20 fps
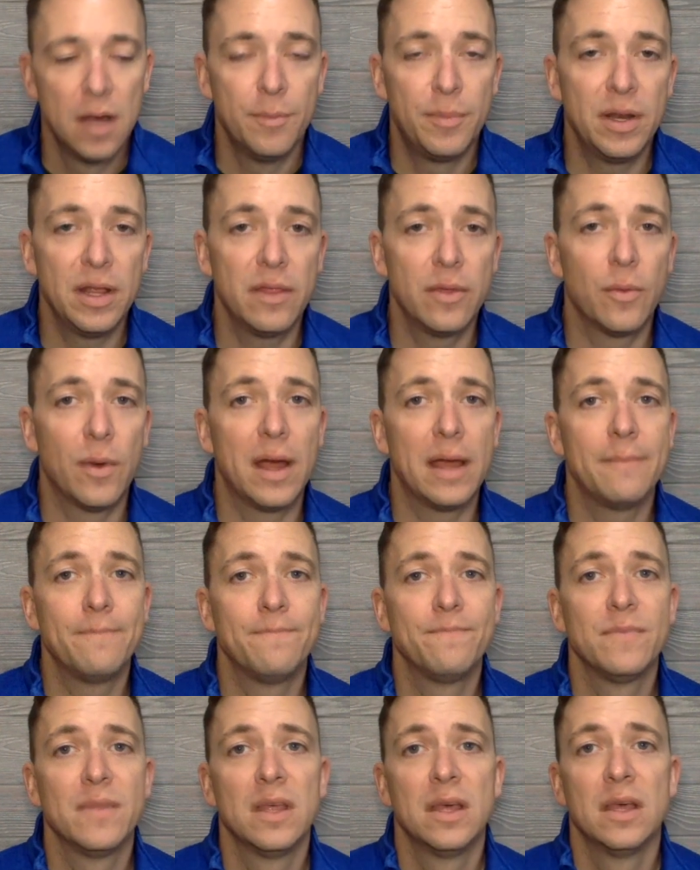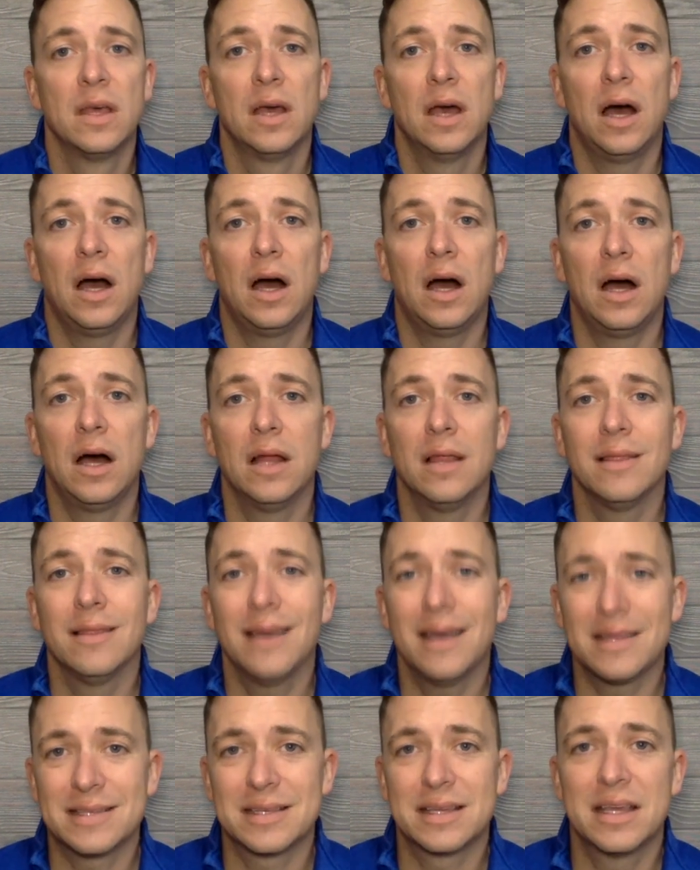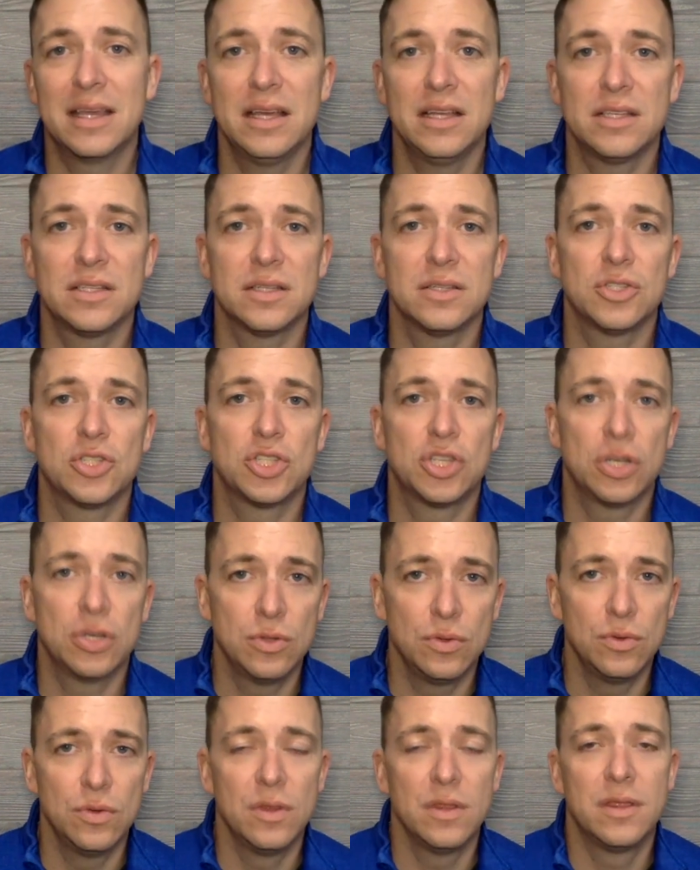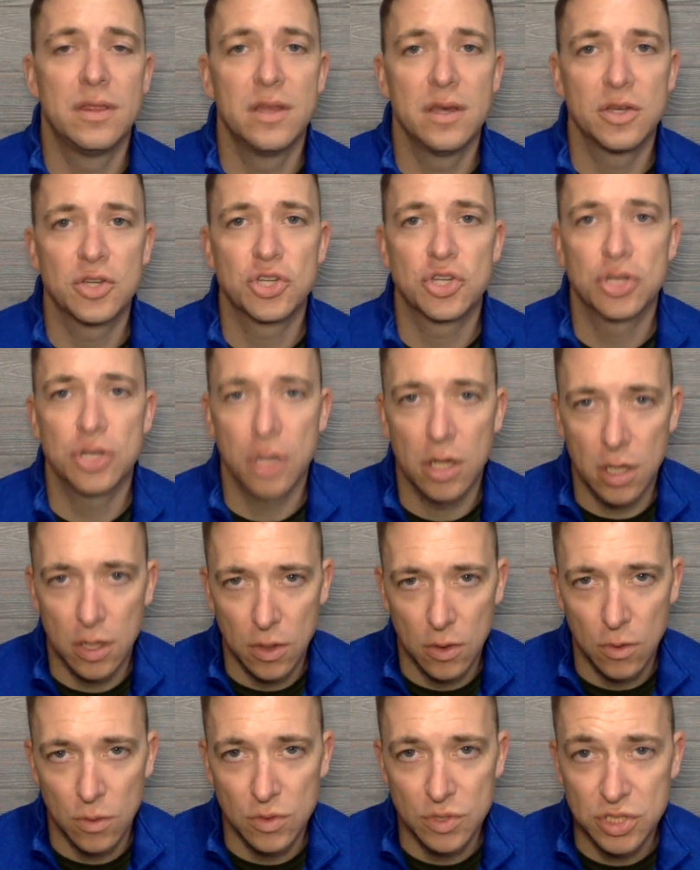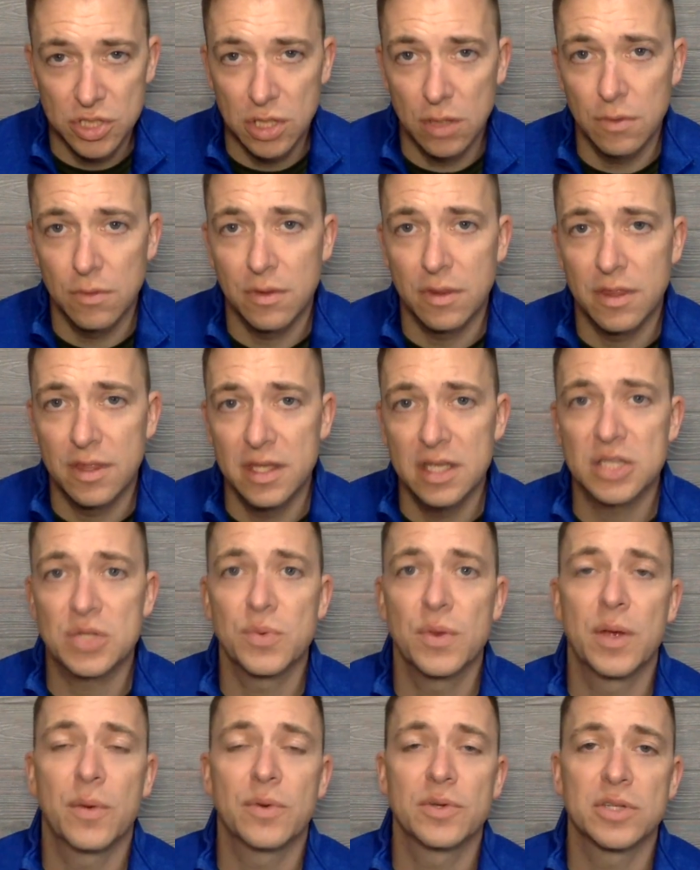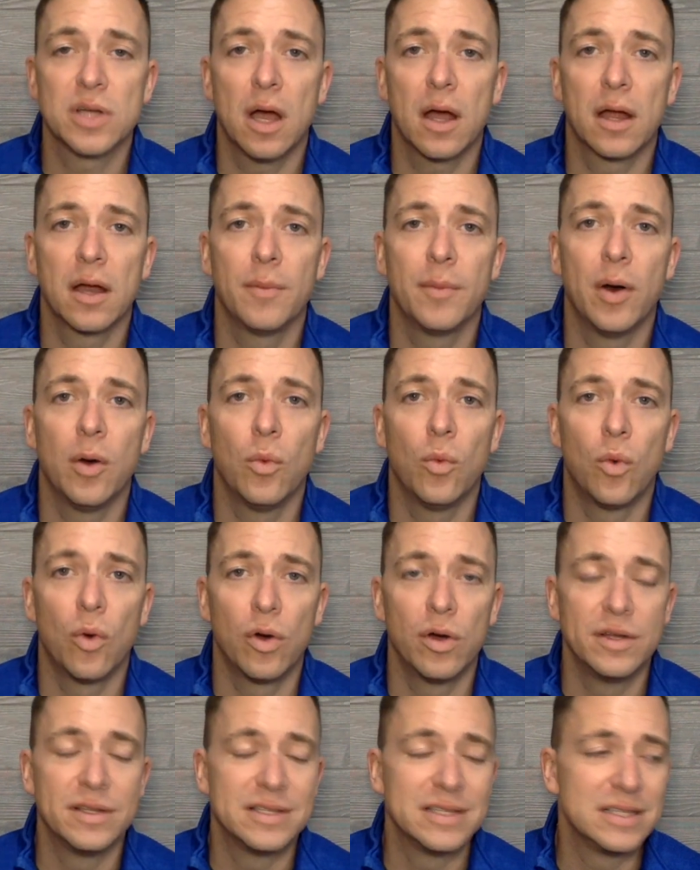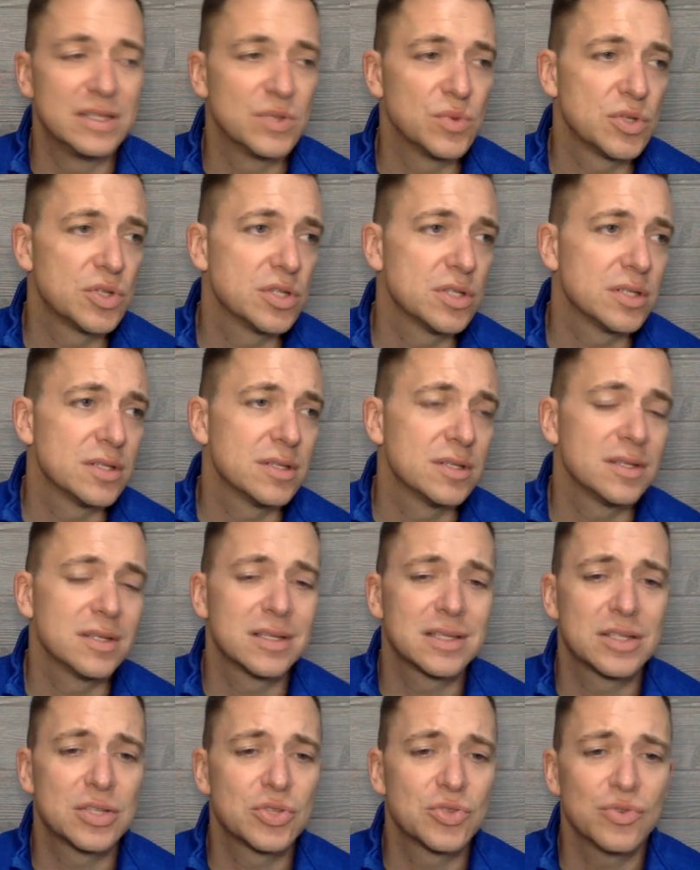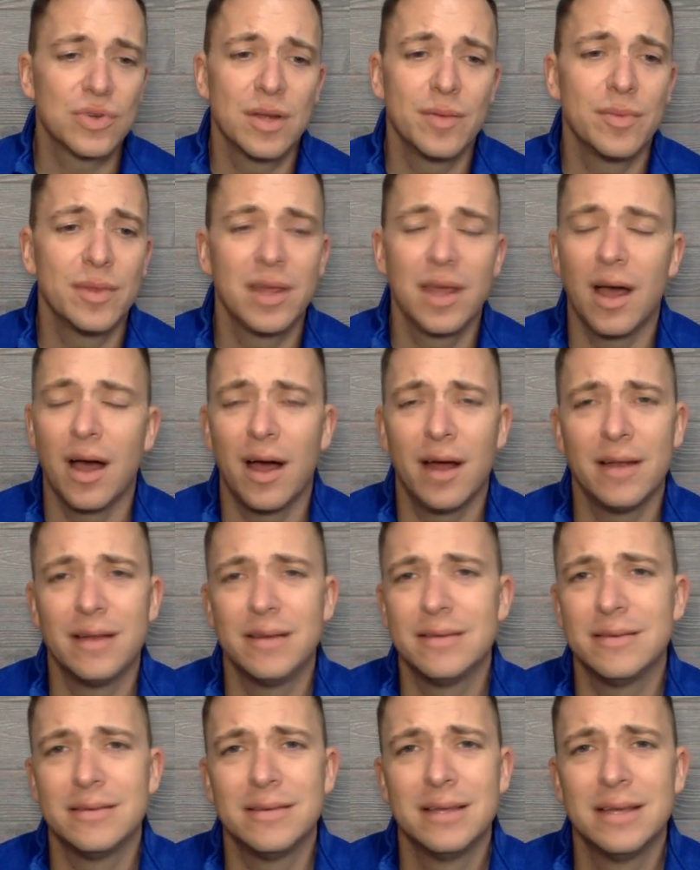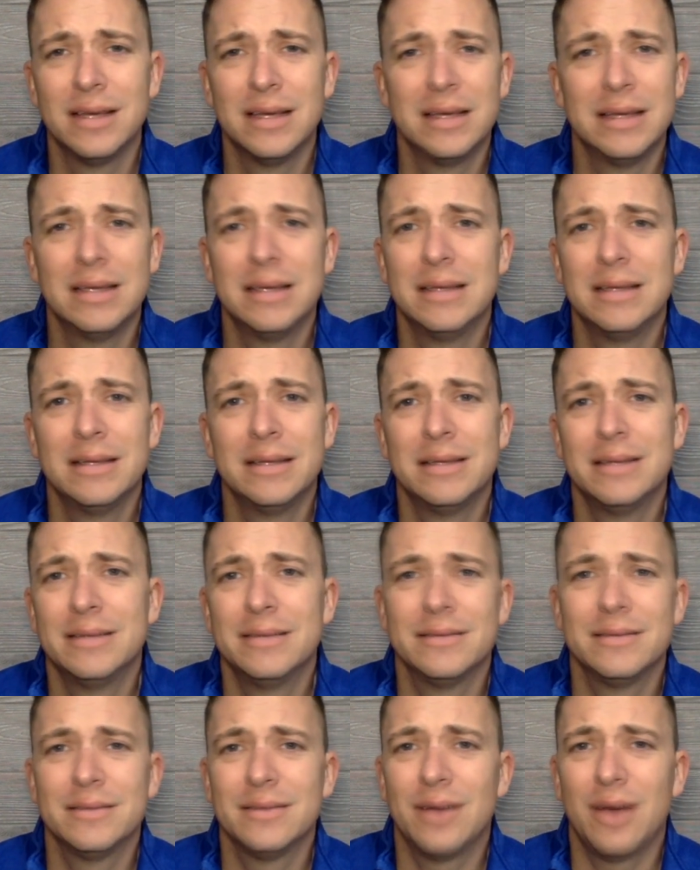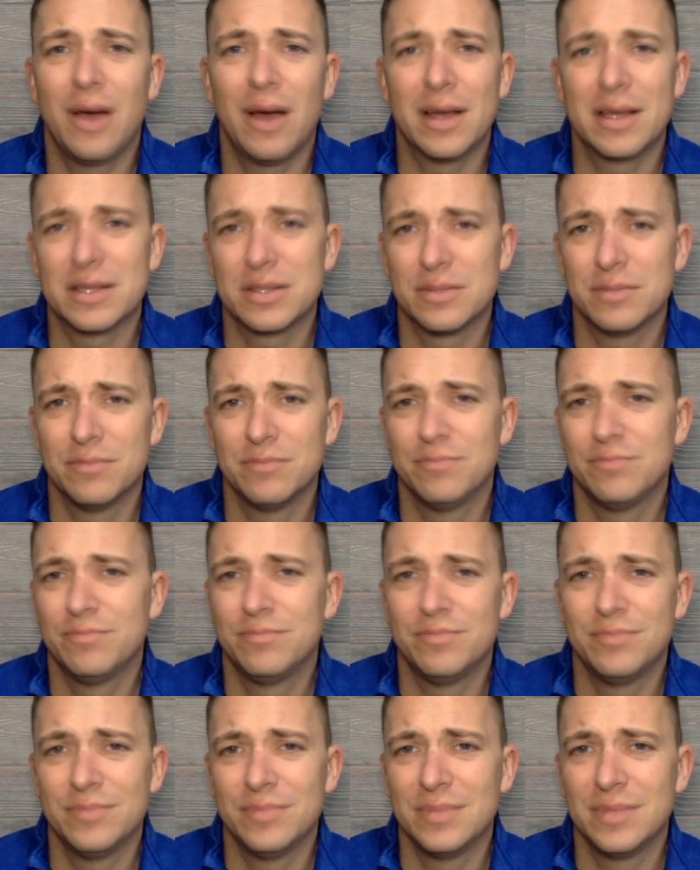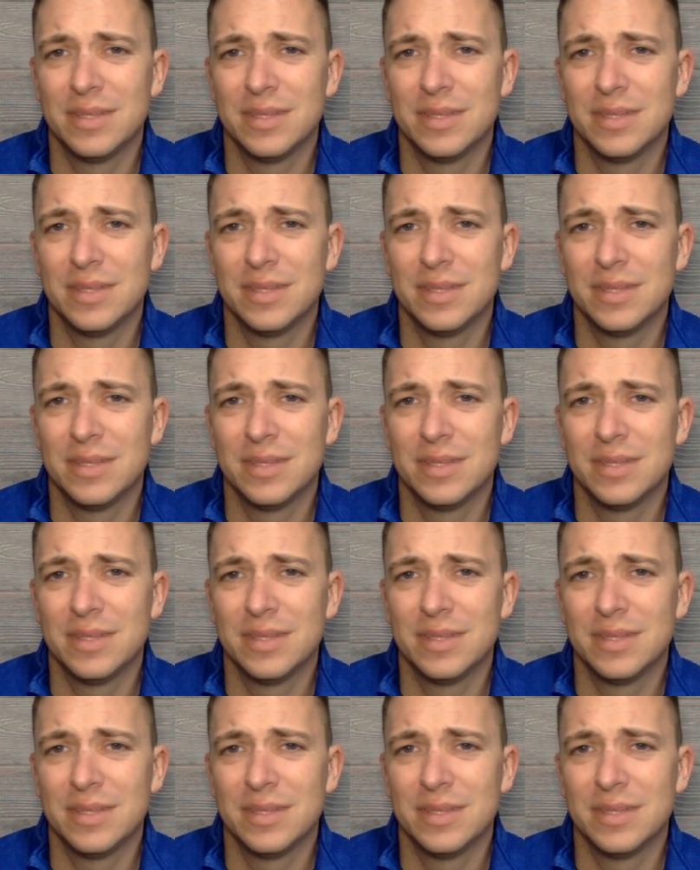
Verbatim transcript: But either way, uh, let's get to the show. So this week we're talking about warranties, which is an extremely un awesome.